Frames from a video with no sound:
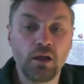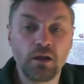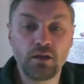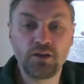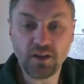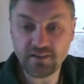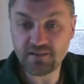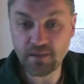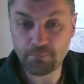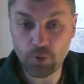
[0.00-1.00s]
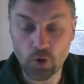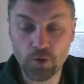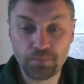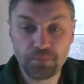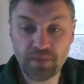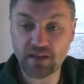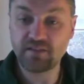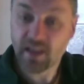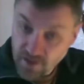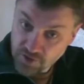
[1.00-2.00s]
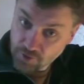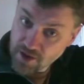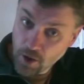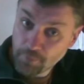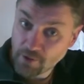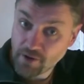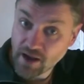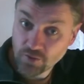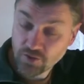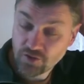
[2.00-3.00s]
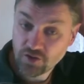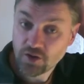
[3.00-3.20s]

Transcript: Nice and simple. That's taken 3 combat rounds.